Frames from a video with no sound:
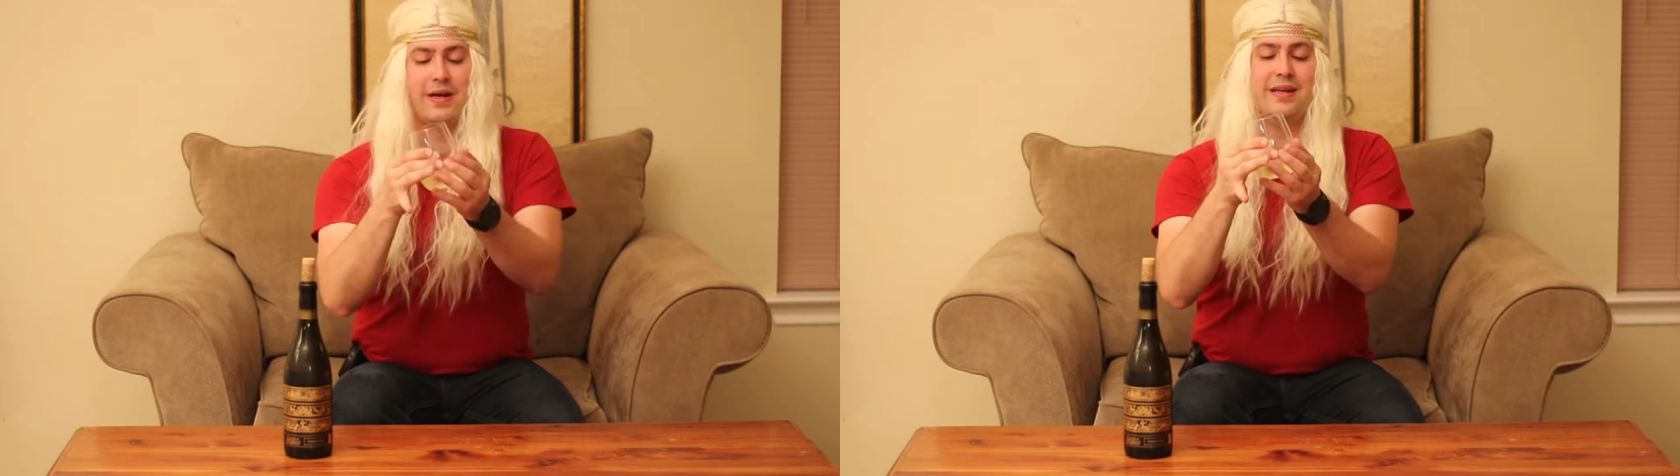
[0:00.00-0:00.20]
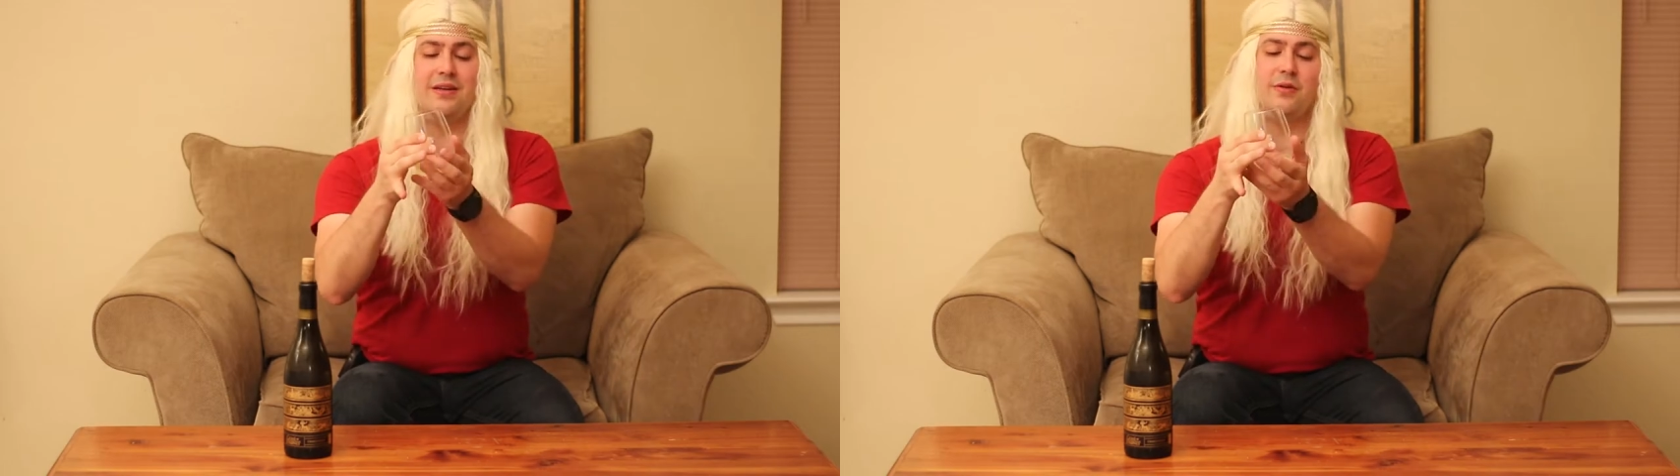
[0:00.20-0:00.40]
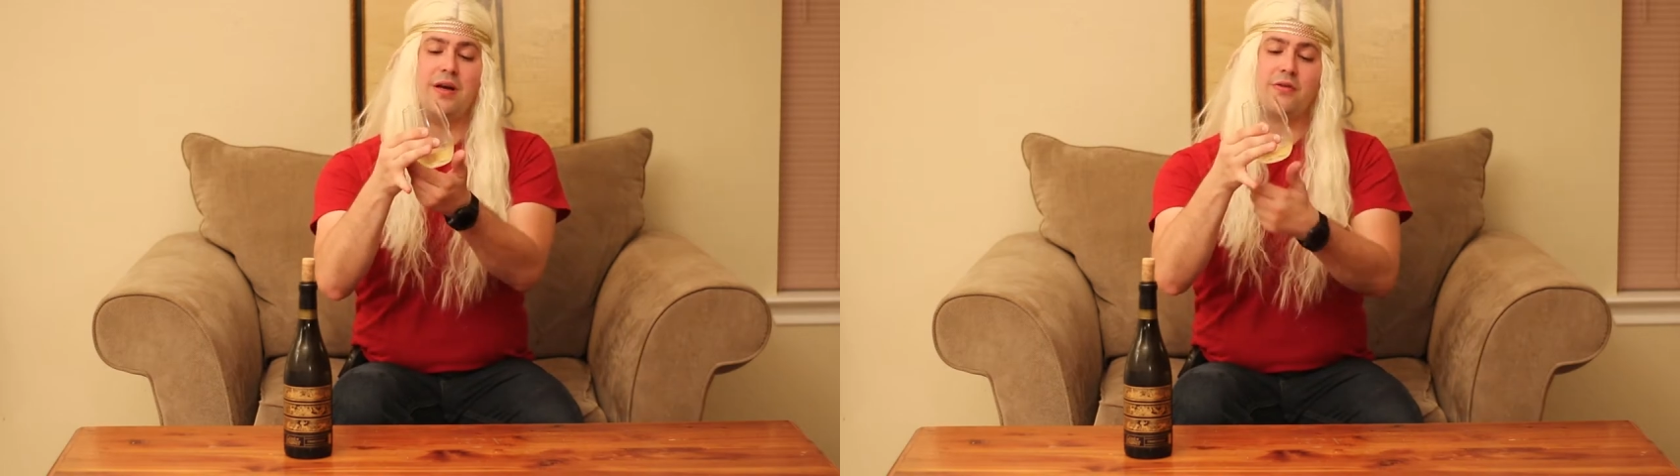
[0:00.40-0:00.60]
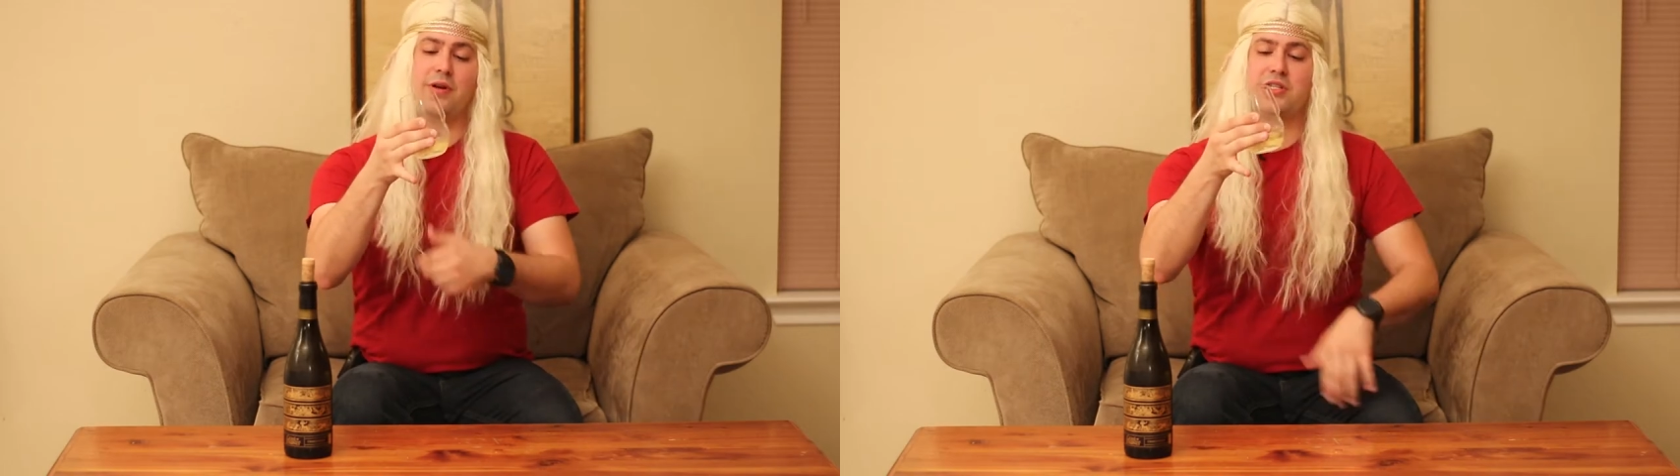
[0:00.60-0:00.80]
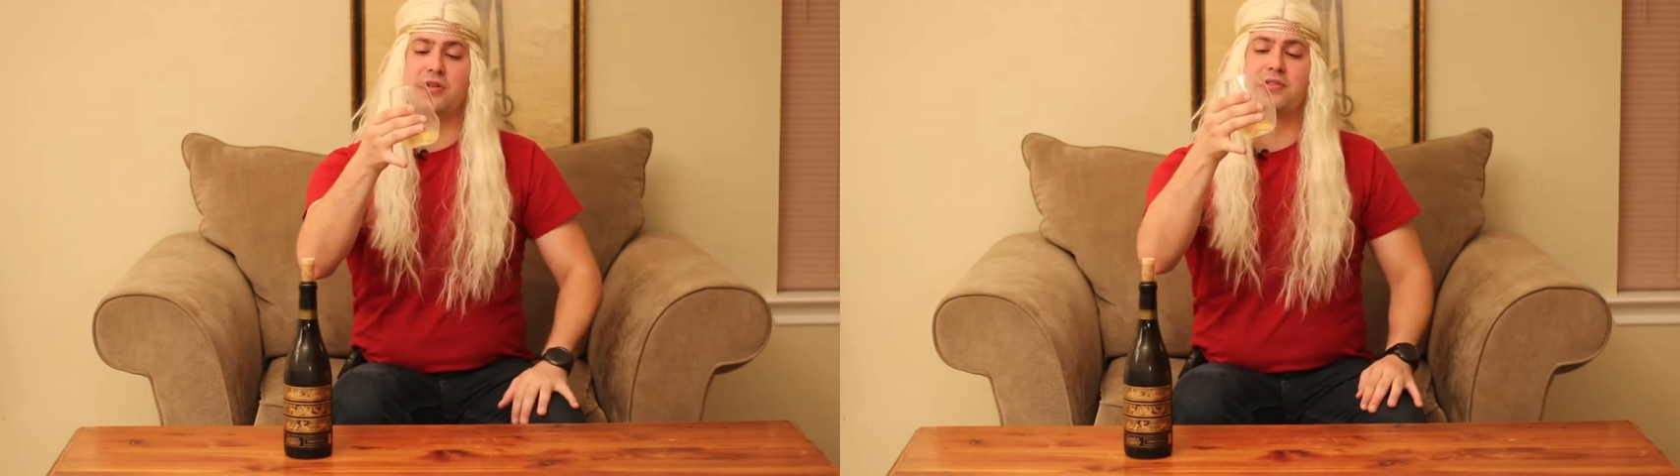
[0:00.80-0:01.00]
you know what, I didn't do
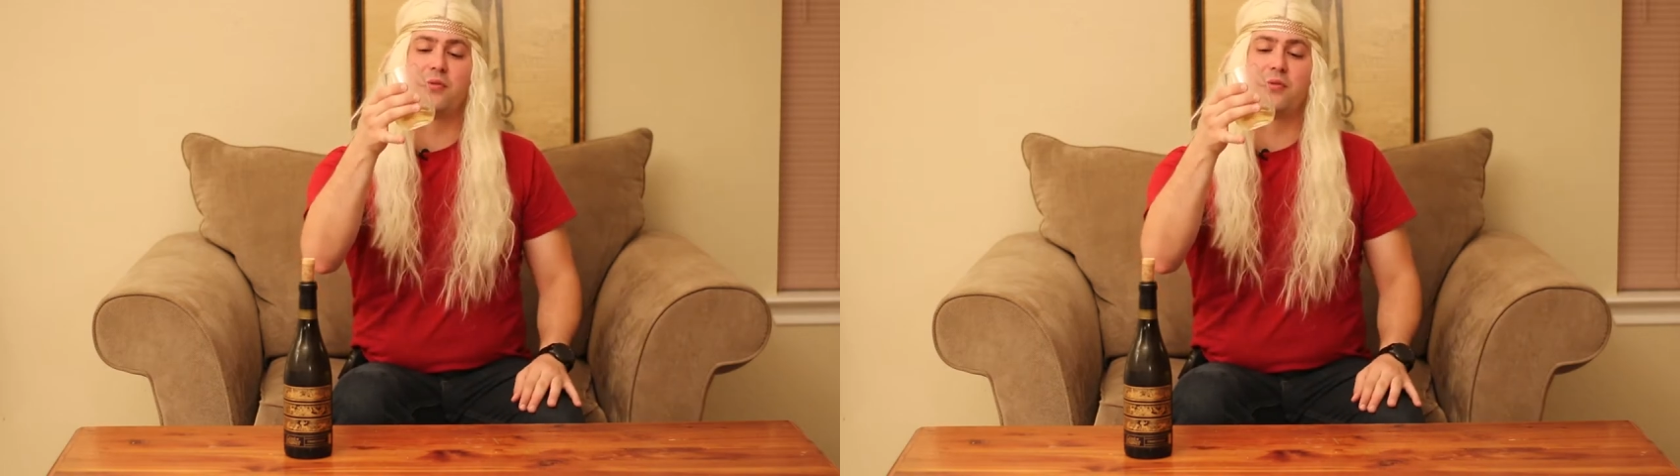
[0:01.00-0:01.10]
coloration.